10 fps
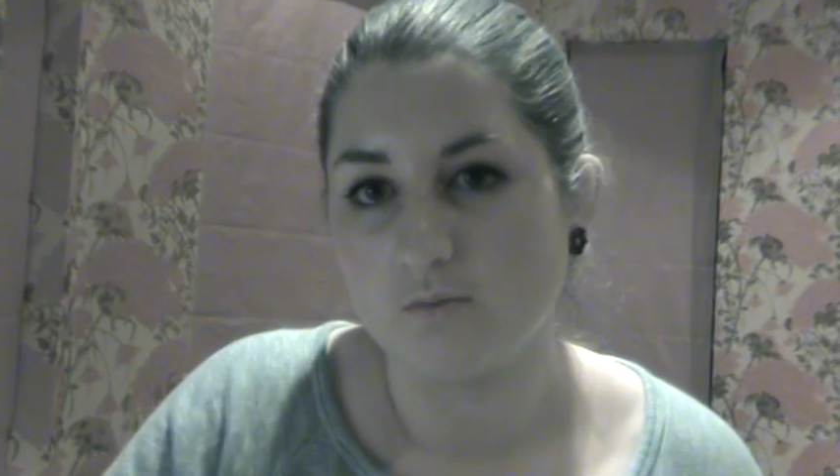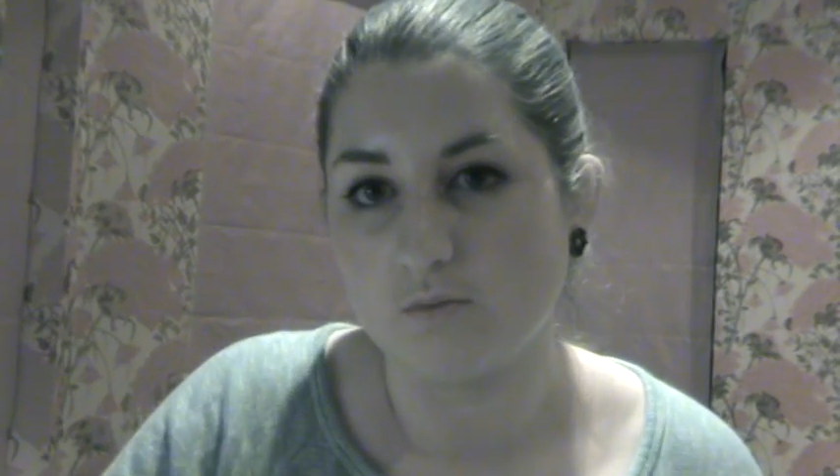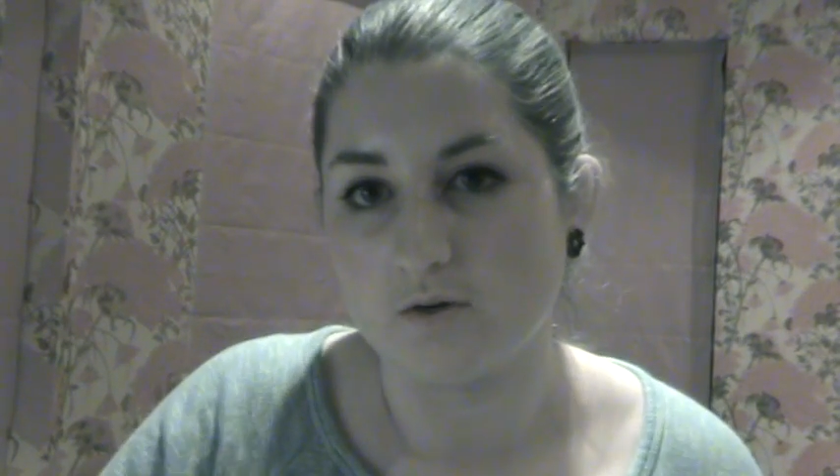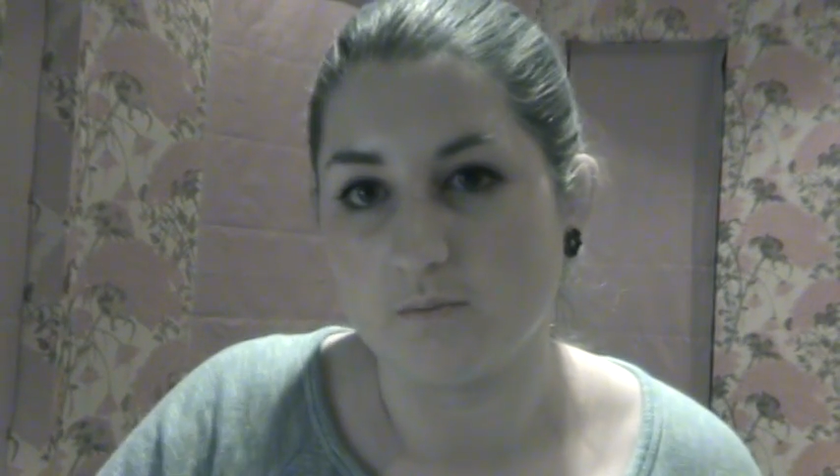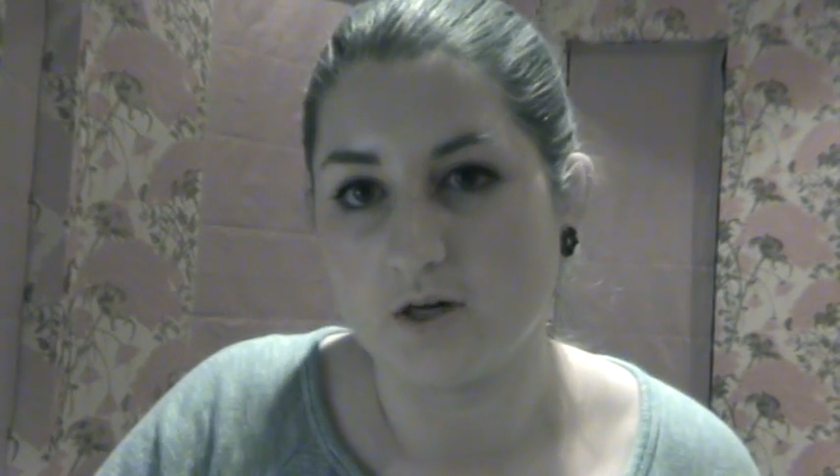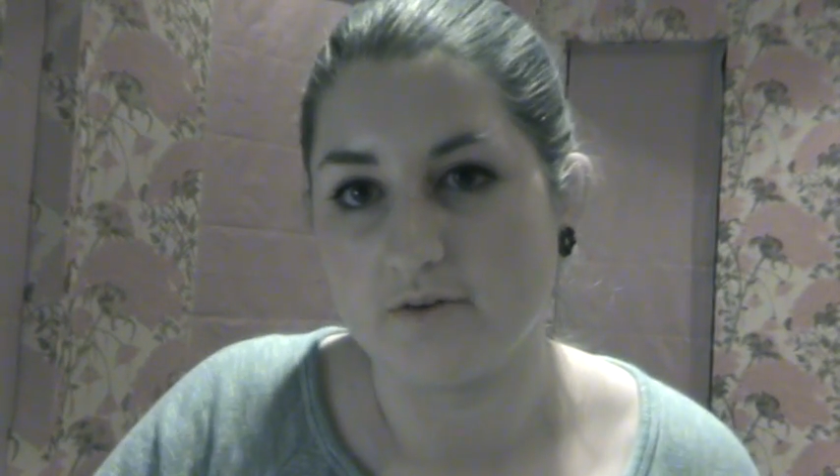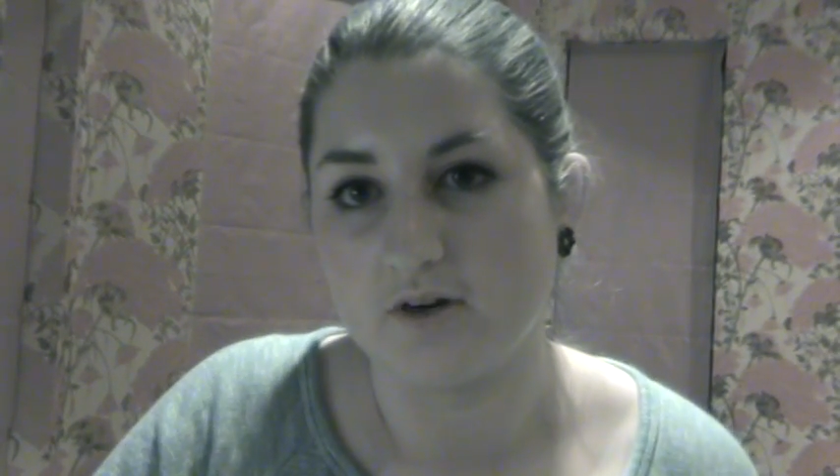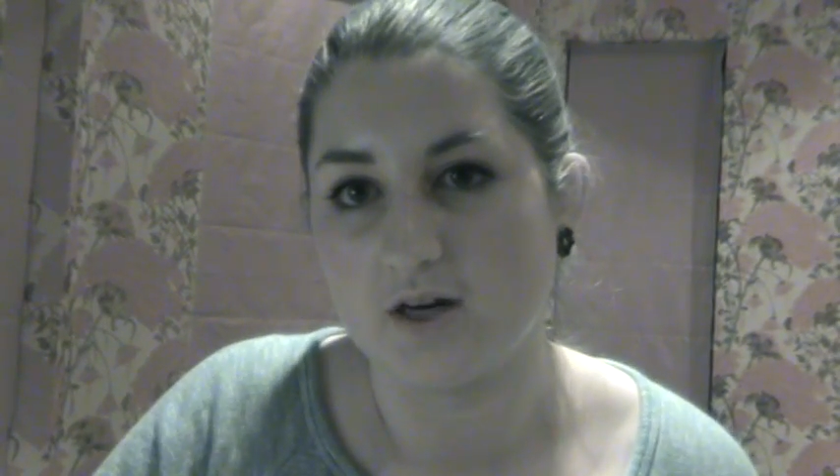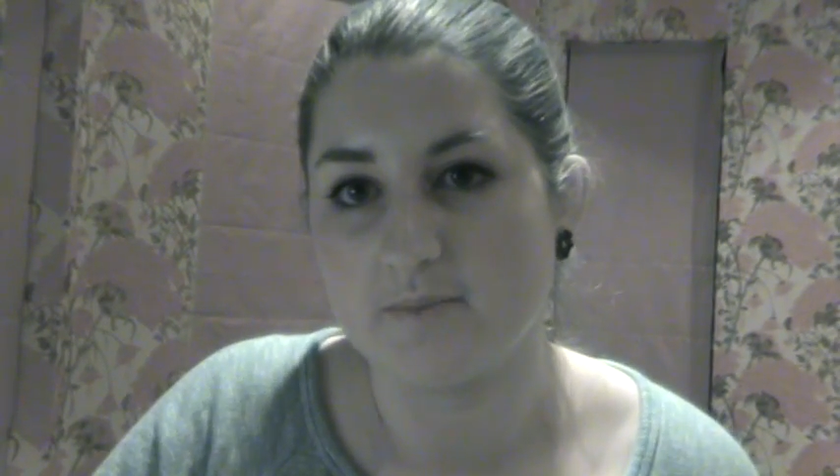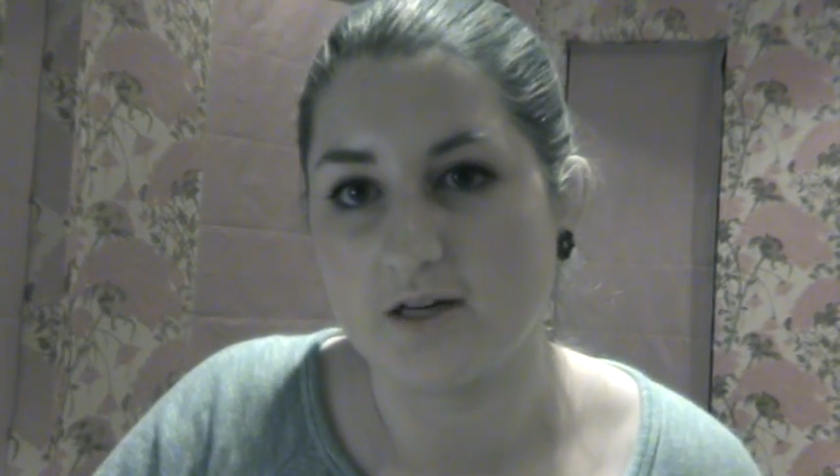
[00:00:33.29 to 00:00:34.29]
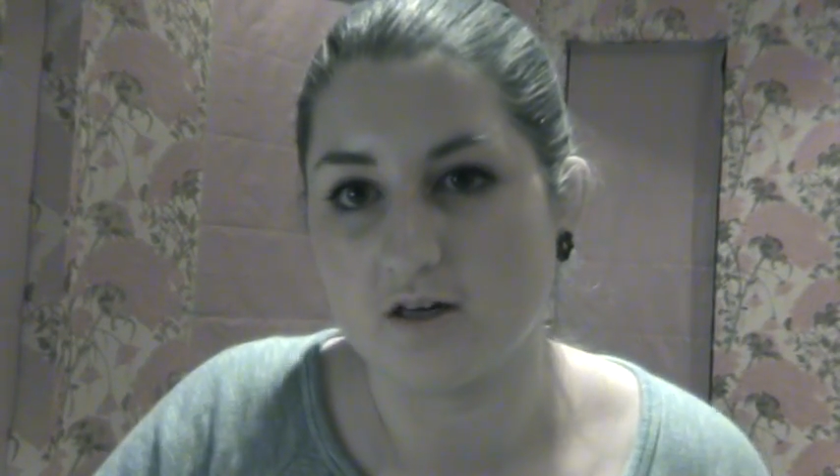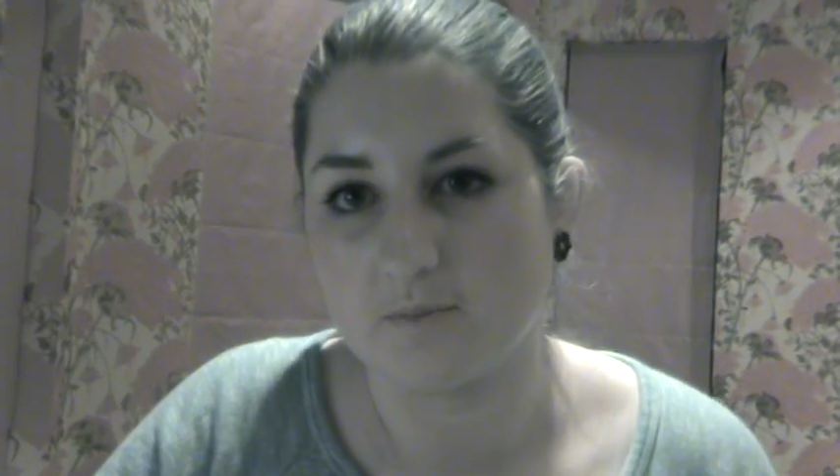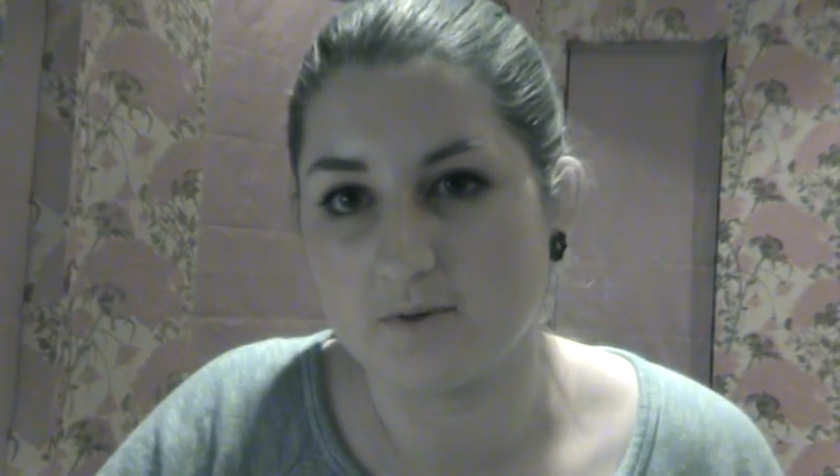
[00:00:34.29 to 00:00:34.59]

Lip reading: one part of your eye makeup